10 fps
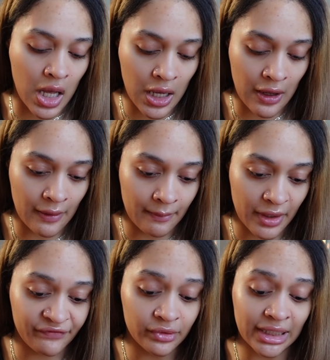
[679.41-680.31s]
Um,
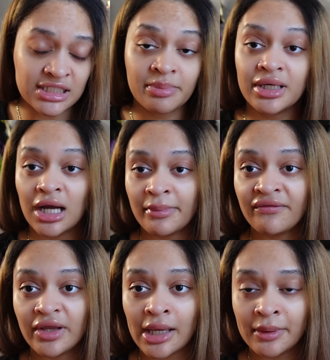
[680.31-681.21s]
if you would like to become a
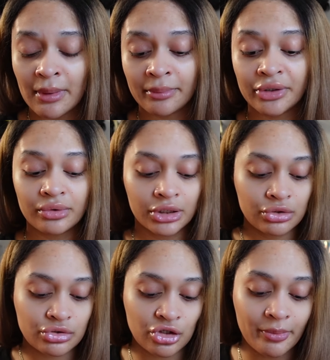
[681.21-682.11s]
VIP member, you can
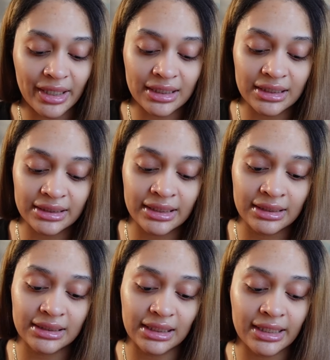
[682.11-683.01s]
do so by
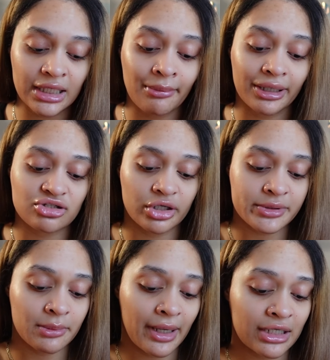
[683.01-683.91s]
clicking the link in my
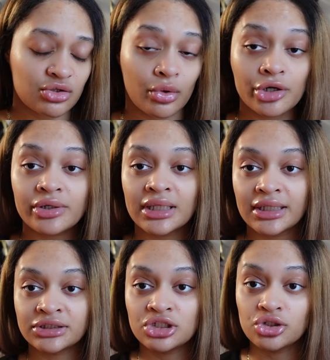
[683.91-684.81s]
description box or you can
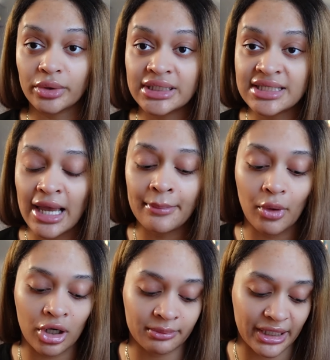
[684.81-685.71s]
click the join tab
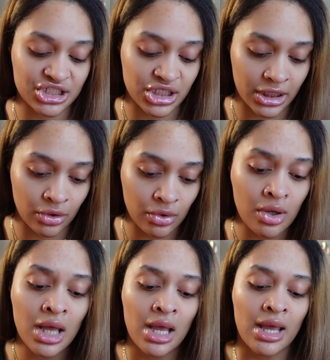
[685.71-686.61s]
on my channel.